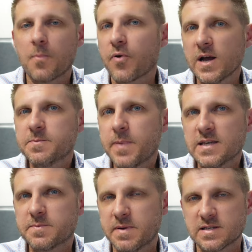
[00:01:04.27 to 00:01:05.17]
A price
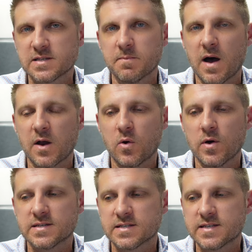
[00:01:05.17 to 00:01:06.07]
based business model
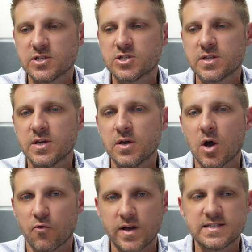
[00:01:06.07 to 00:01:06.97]
is essentially
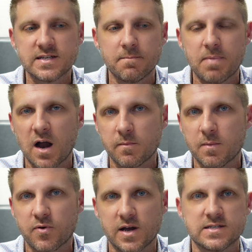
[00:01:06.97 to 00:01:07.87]
a race to the bottom in
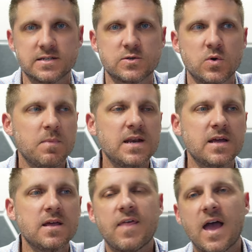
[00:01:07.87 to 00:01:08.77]
prices,
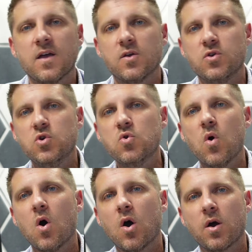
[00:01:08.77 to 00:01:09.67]
meaning that you
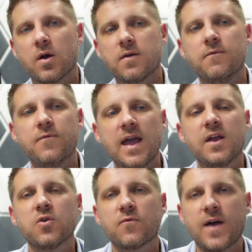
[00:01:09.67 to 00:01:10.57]
are
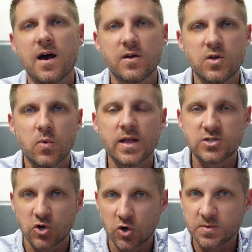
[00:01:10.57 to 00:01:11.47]
conveying your value in
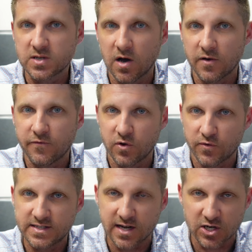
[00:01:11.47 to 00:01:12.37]
terms of your
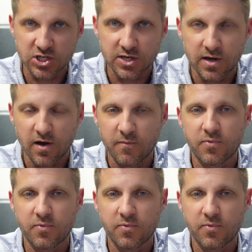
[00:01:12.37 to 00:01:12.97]
reduction of